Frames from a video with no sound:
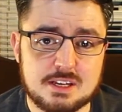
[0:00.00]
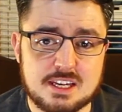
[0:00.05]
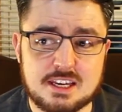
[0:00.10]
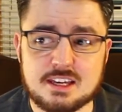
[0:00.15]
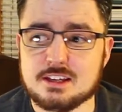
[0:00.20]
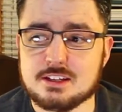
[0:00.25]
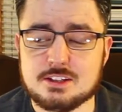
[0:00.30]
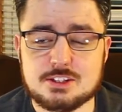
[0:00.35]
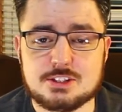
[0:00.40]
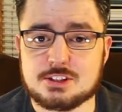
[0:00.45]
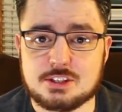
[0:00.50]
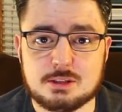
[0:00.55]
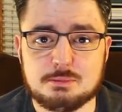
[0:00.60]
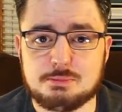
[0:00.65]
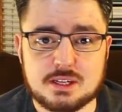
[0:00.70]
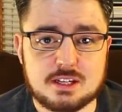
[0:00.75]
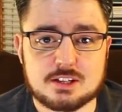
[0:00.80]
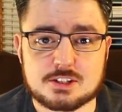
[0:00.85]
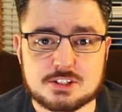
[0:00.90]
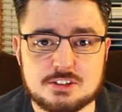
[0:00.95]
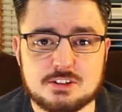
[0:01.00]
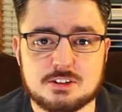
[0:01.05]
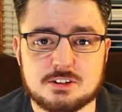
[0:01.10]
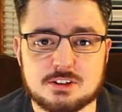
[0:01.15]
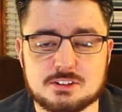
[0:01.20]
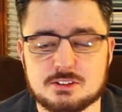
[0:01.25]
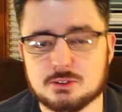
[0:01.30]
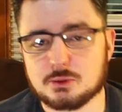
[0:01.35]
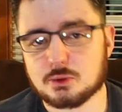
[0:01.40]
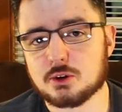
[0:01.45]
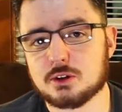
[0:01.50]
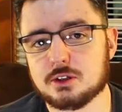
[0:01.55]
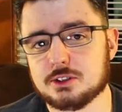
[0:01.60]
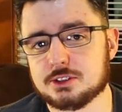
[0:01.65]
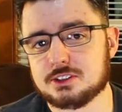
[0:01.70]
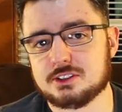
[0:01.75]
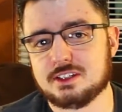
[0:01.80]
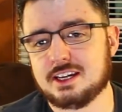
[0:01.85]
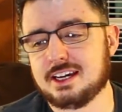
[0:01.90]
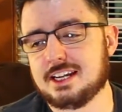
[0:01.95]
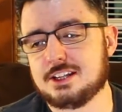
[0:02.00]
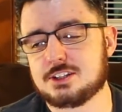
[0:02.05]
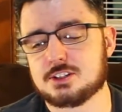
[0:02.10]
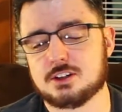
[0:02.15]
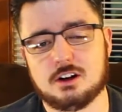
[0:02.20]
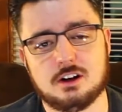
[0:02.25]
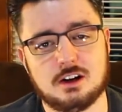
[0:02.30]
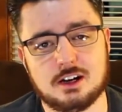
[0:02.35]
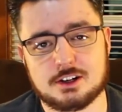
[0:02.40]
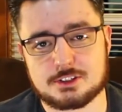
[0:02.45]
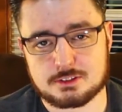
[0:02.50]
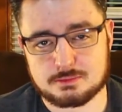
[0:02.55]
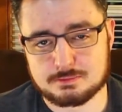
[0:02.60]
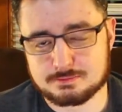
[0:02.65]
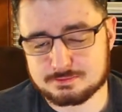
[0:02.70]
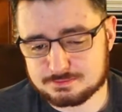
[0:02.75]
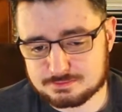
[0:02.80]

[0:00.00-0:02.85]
is the biggest nerd in the world, and it's awesome.